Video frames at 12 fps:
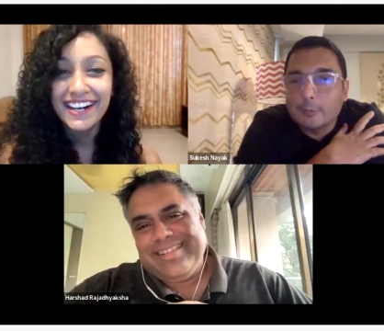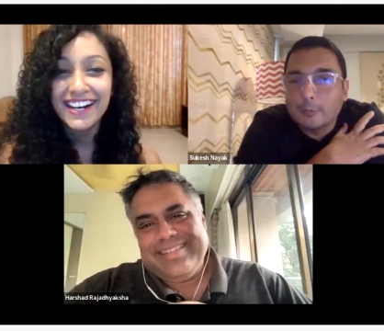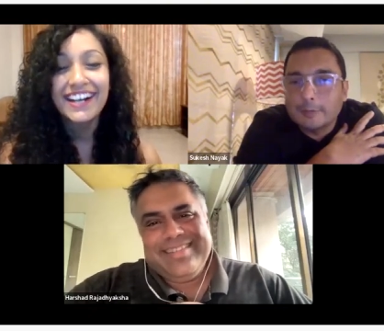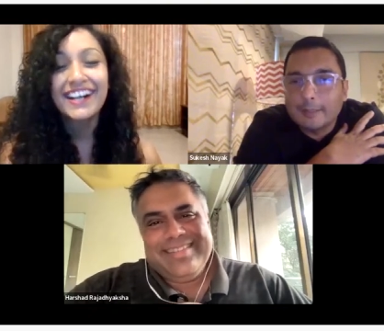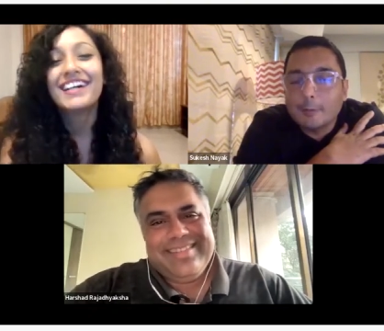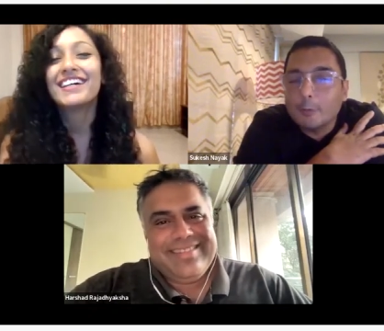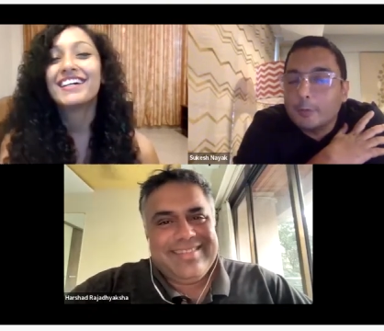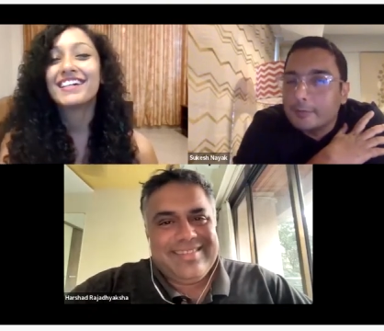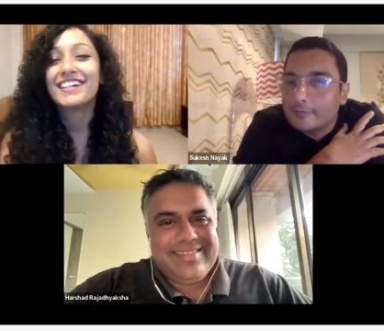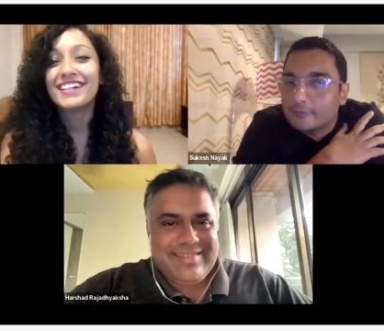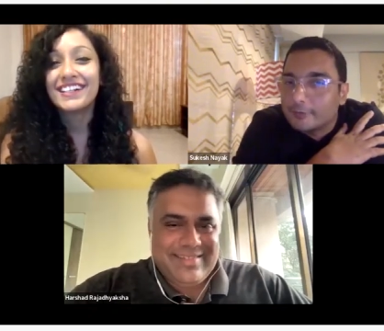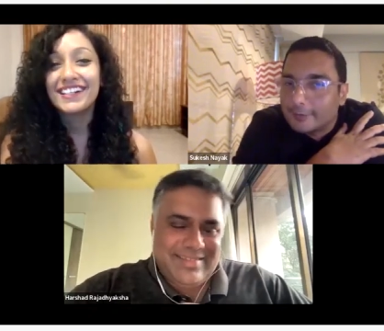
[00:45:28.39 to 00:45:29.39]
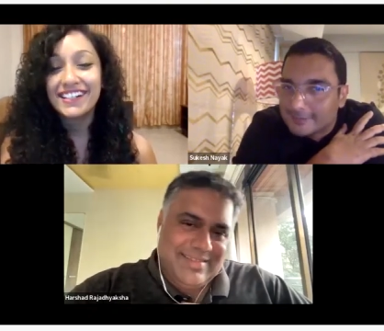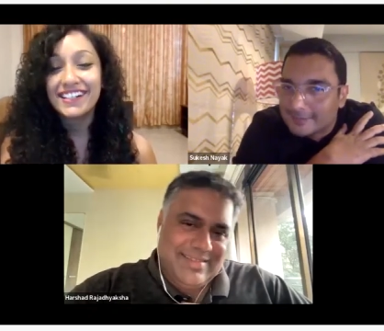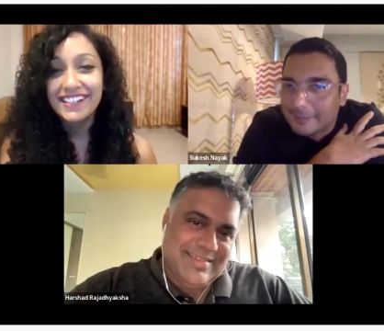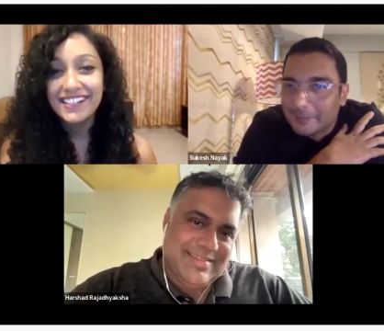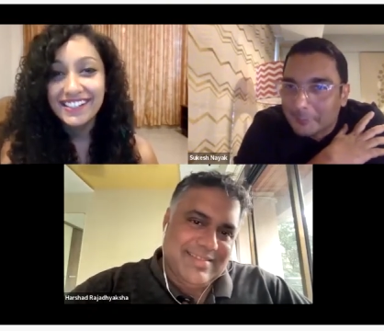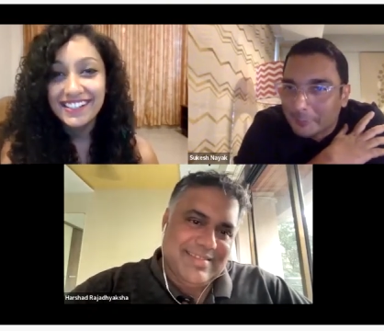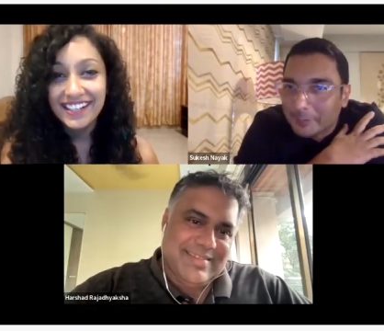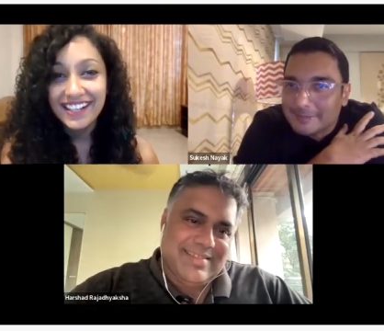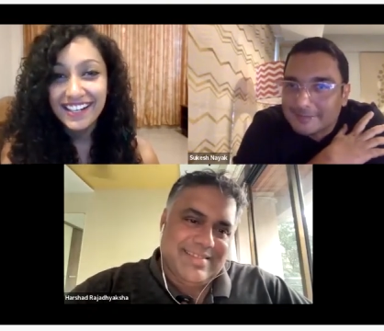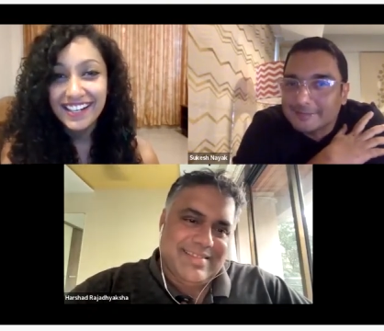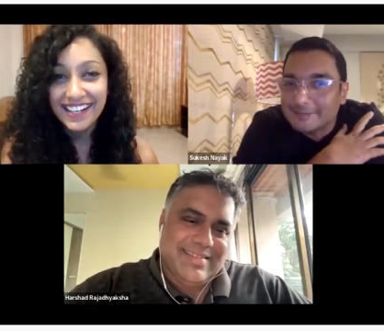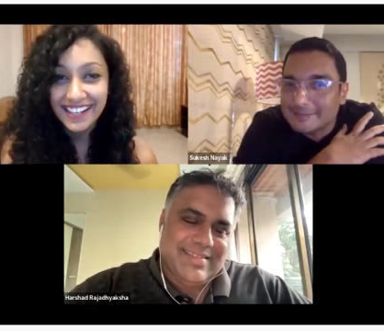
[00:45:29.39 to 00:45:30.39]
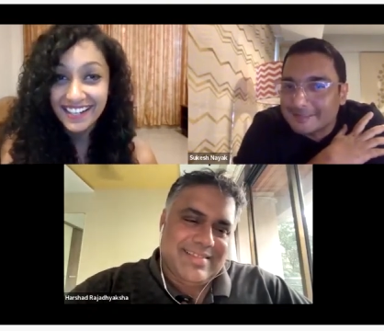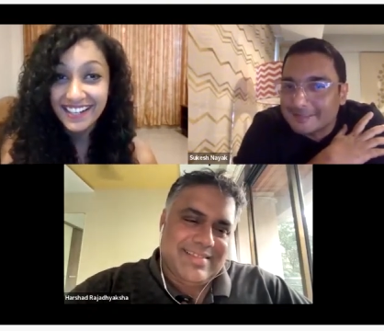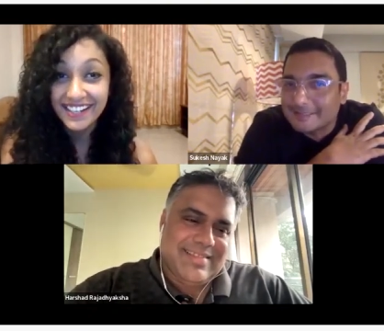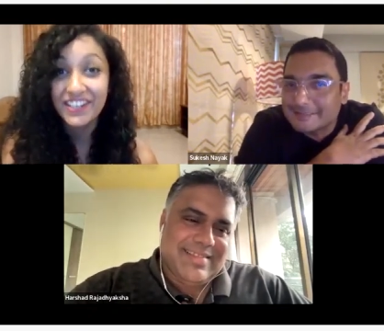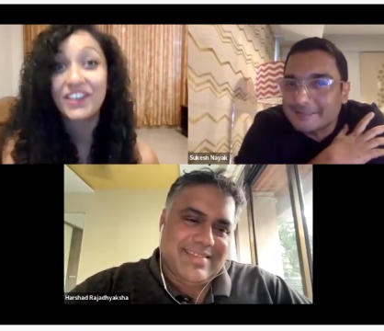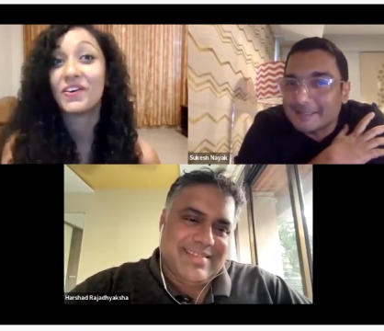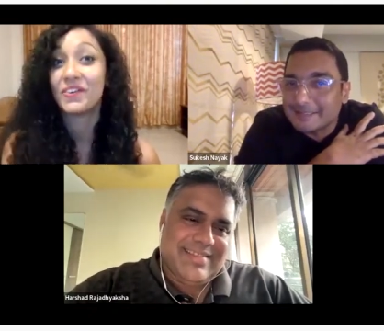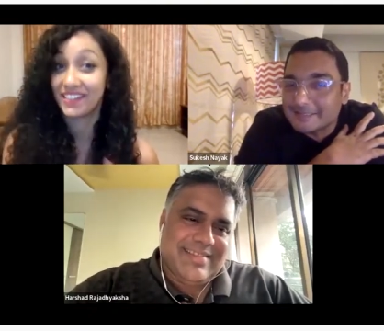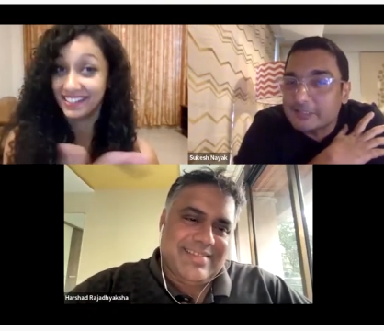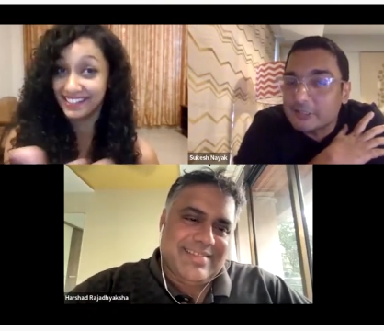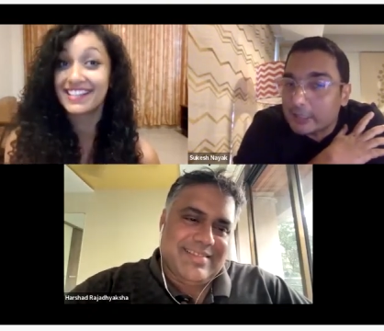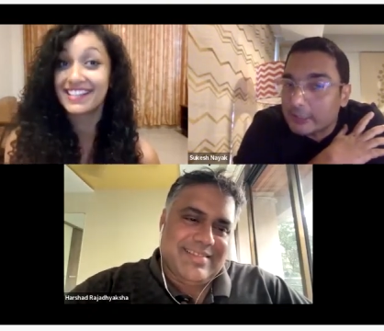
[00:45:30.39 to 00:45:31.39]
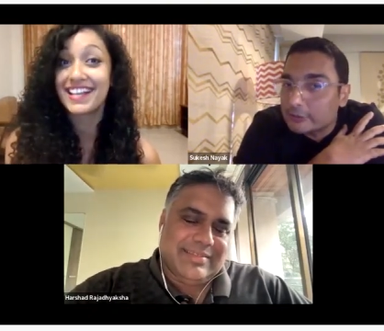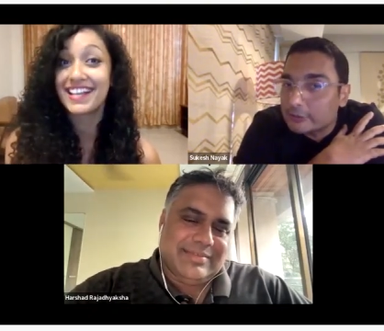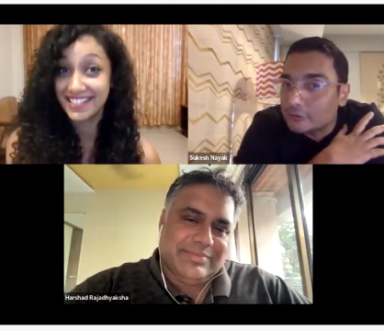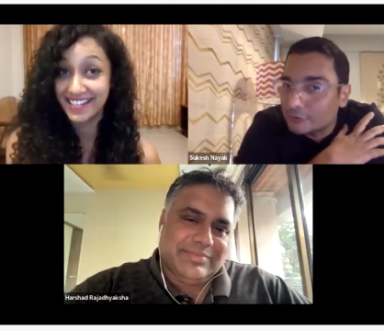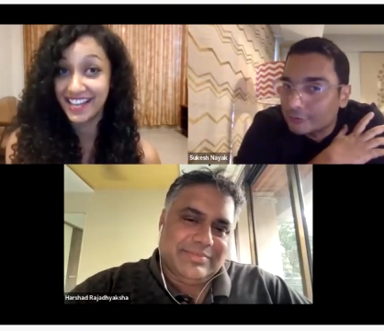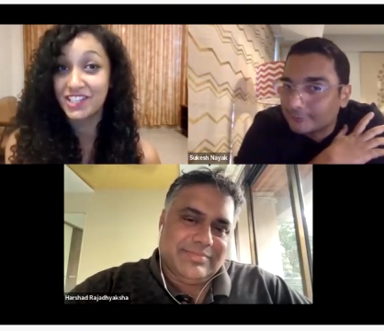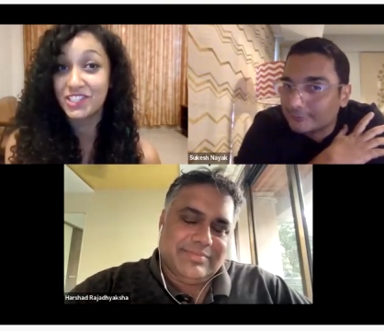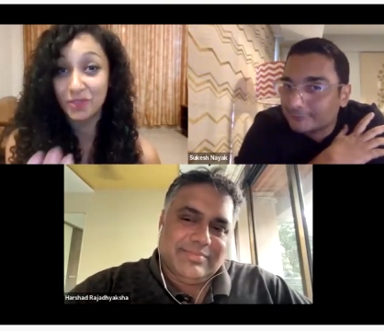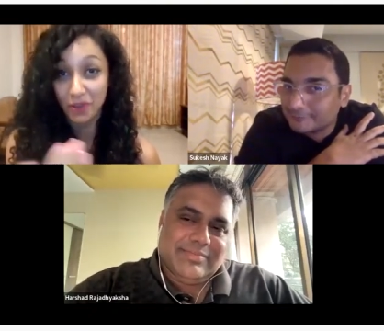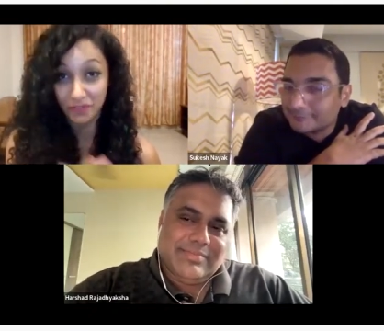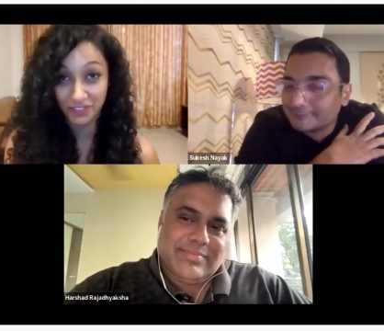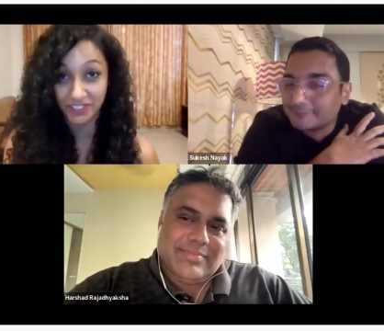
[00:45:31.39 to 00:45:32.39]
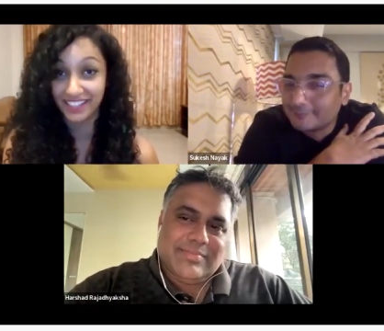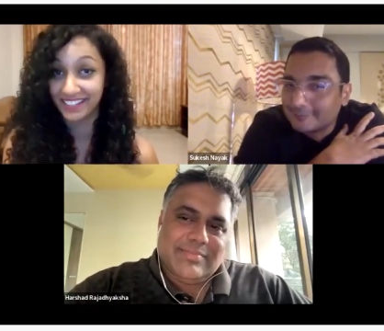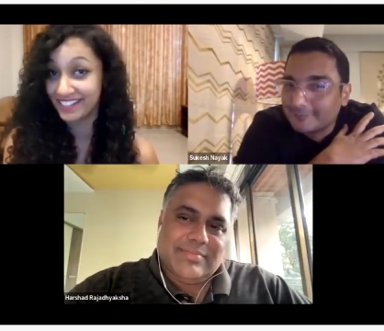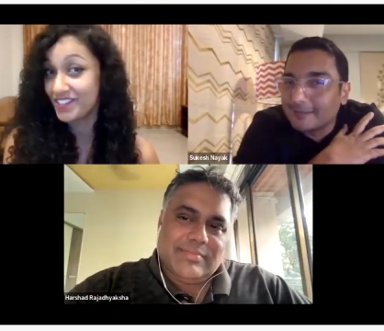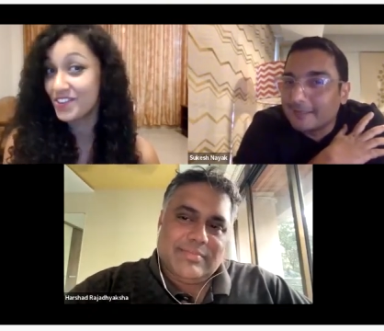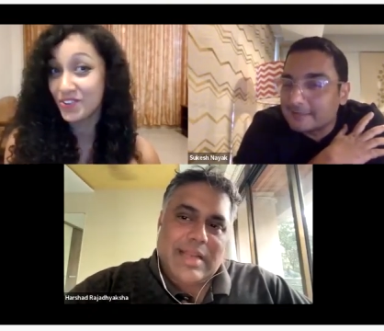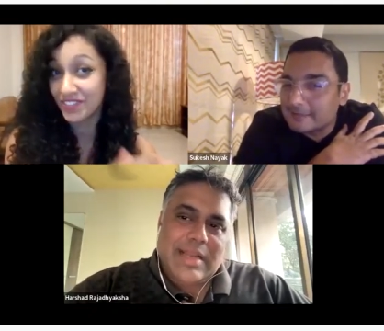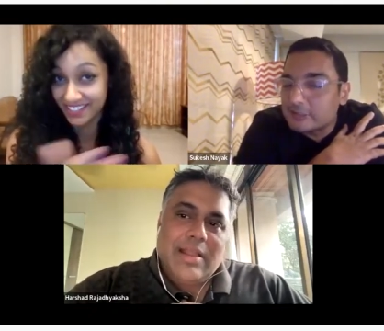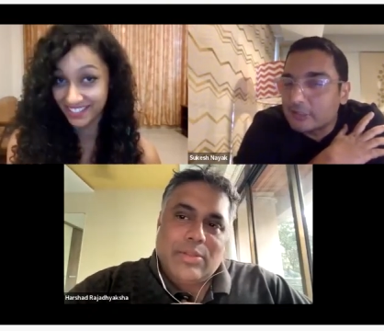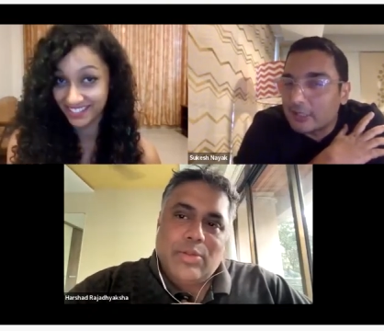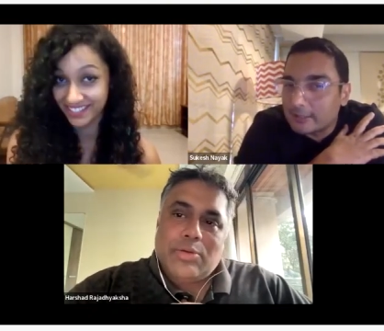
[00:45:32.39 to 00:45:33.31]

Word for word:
Speaker 1: there, there are no constraints. There are no constraints. That's that's the challenge. That, that's
Speaker 2: a nice way of looking at it. That's no the